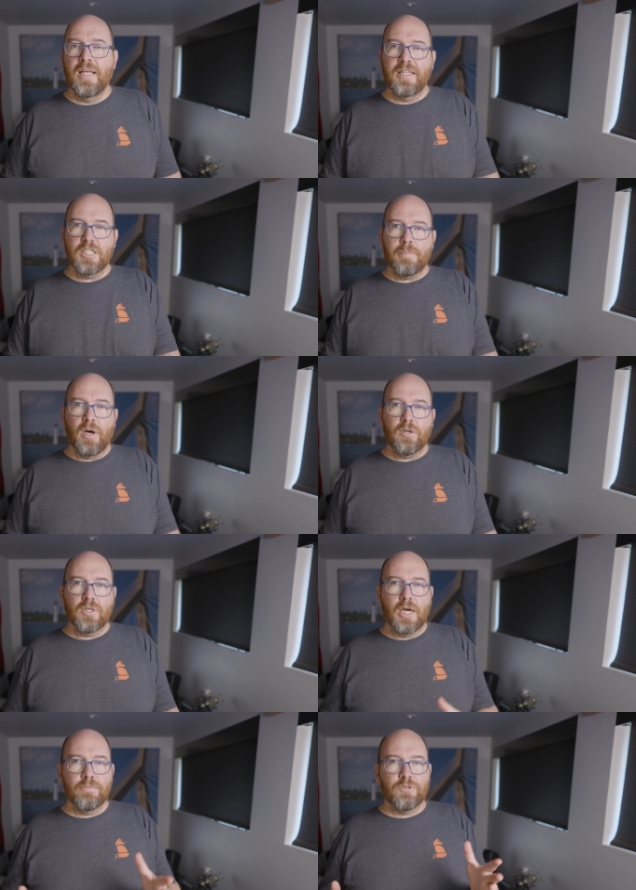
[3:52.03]
This model
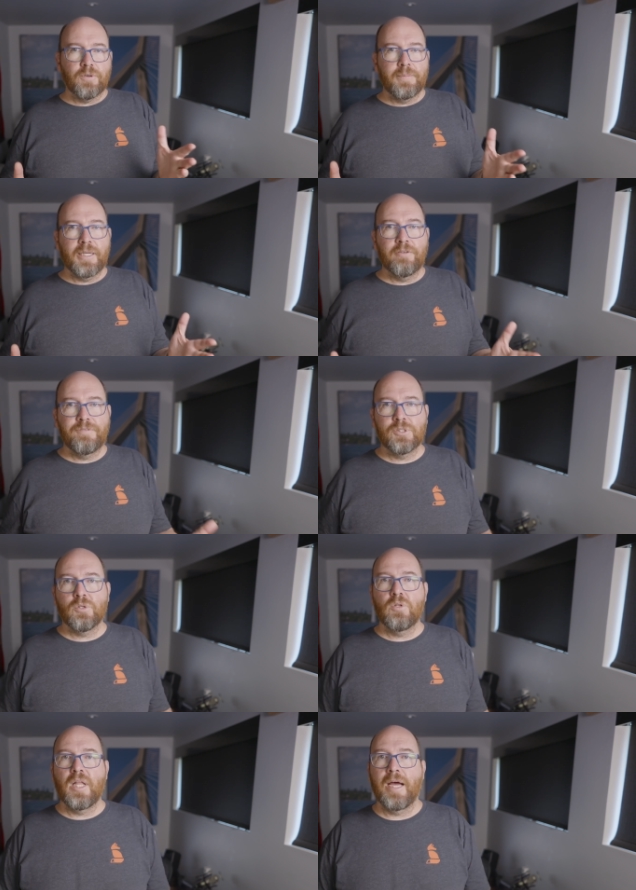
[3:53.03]
comes from the
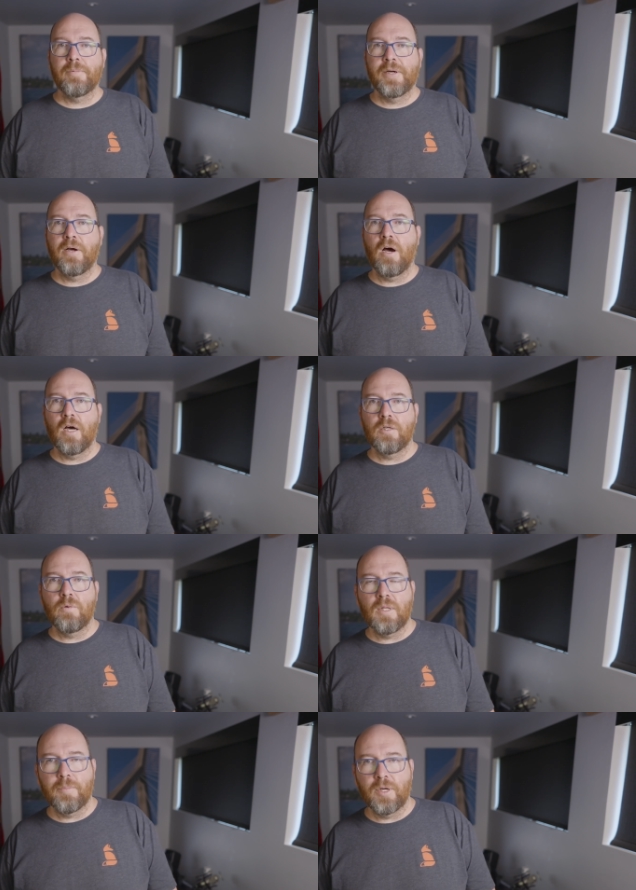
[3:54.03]
official library on
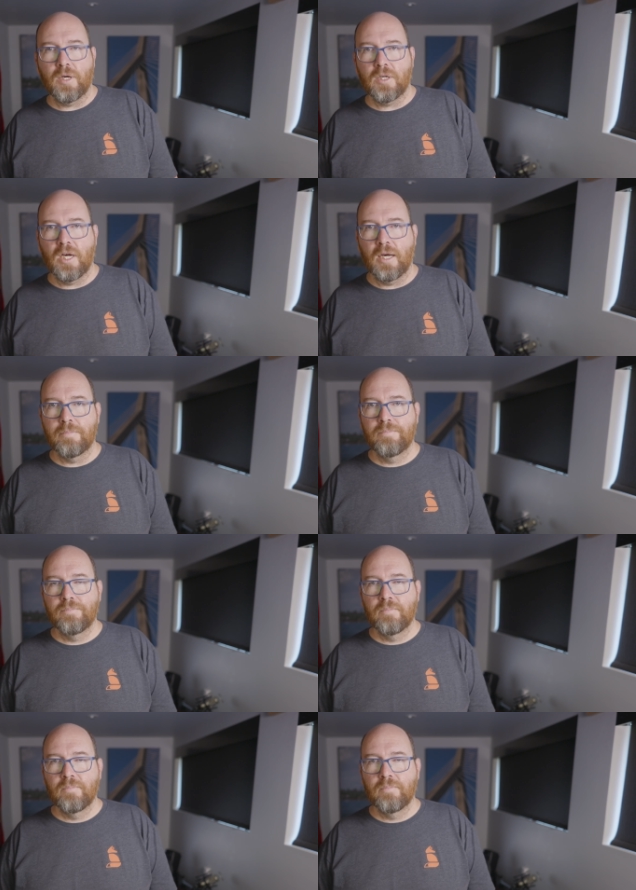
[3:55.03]
ollama.com.